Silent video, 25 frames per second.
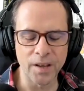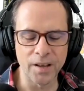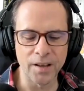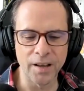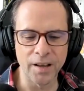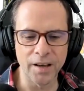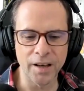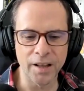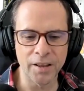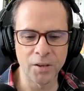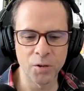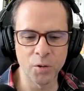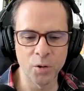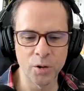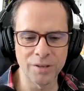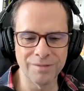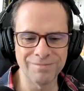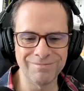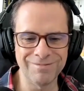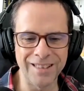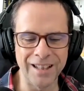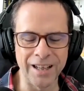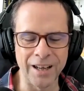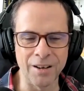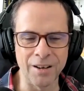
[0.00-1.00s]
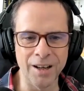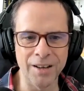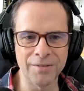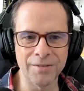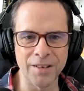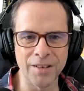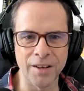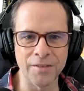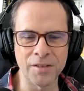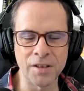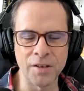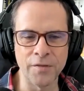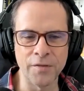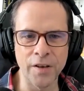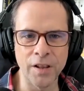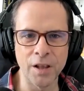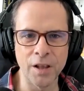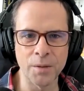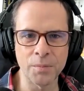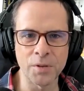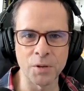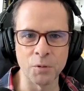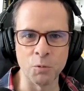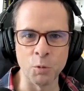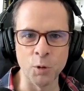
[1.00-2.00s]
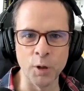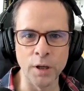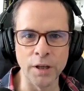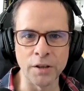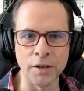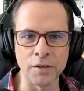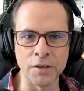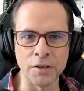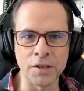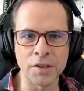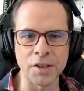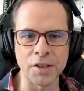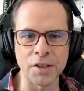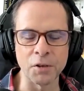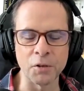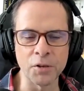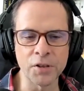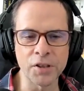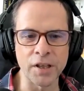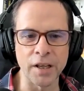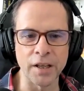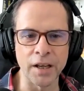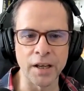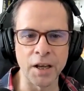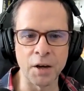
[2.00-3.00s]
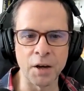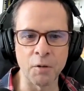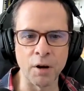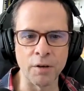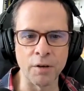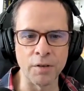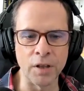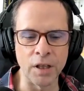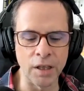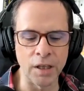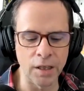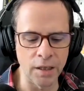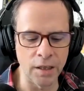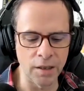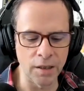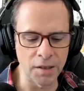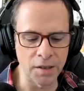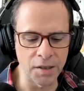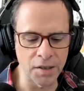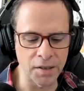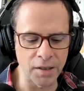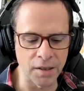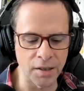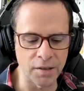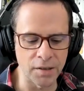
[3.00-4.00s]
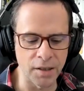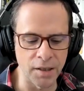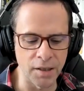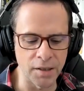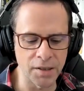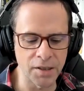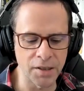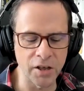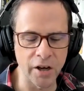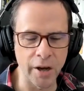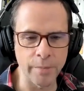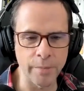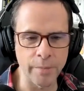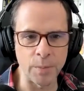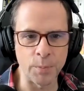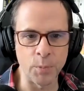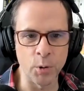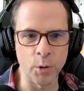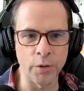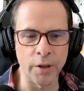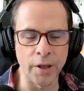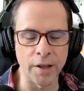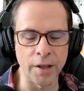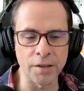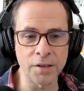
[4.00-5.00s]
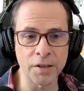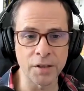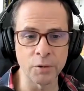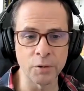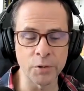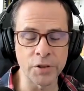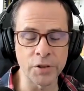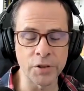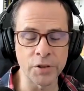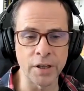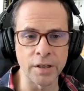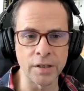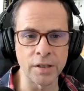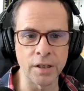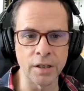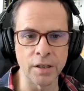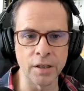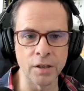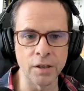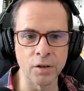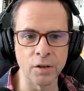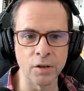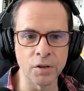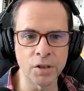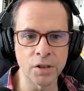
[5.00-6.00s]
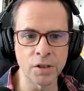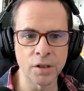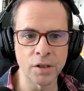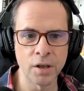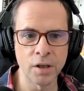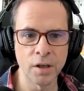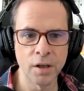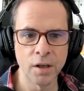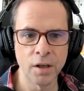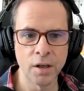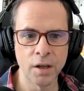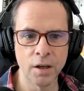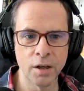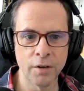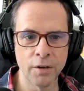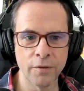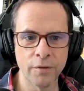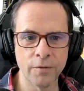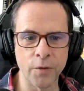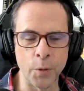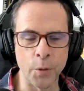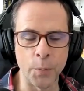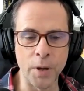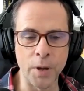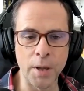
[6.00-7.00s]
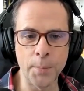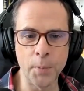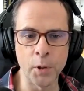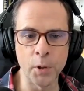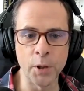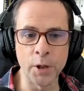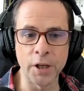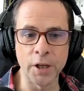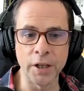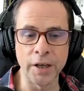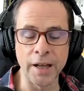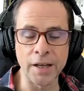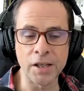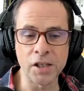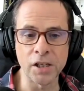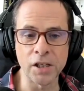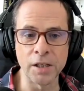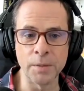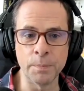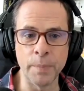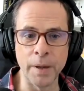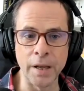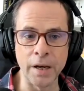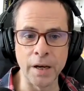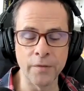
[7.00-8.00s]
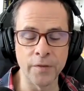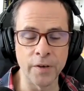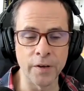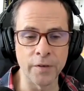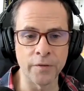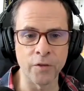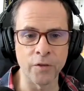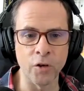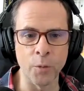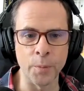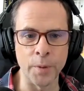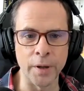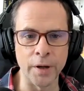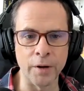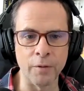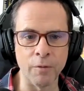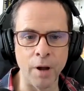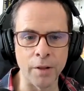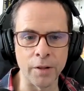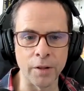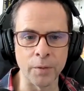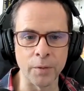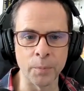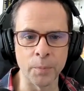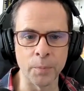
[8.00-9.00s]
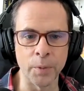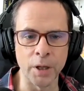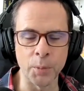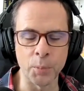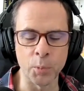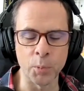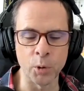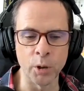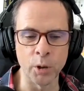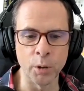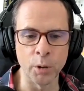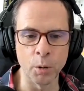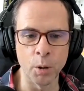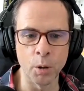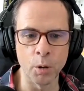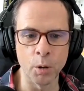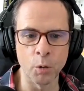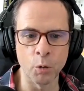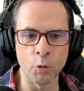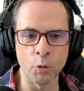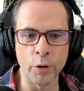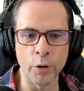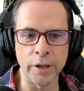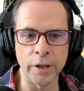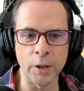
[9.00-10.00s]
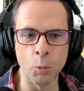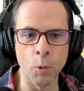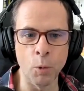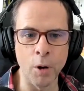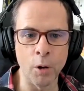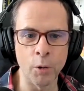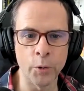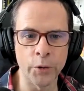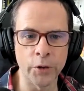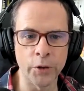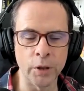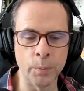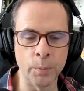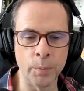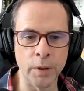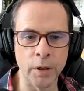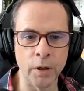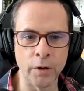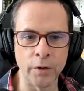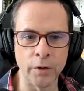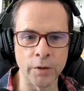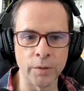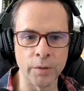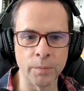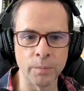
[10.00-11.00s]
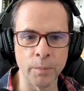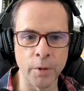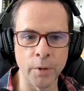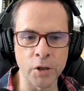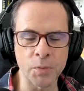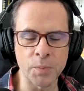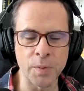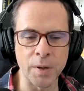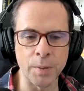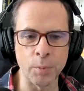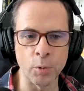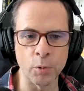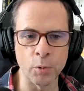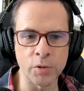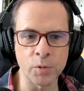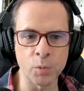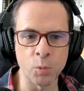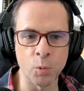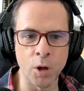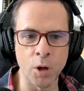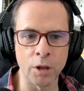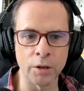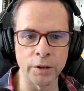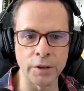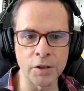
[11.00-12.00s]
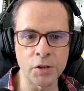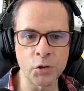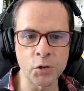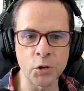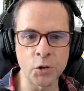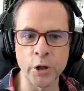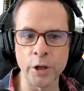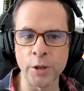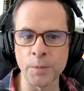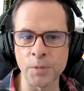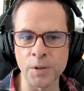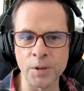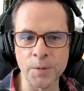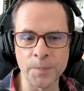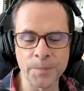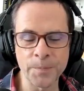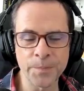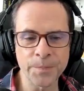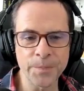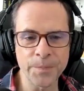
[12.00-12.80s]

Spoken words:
And I thought, I've developed a really good skill set here over the years. It's time to put that skill set to use for people who can actually benefit from it, rather than people who are already wealthy beyond most people's wildest dreams.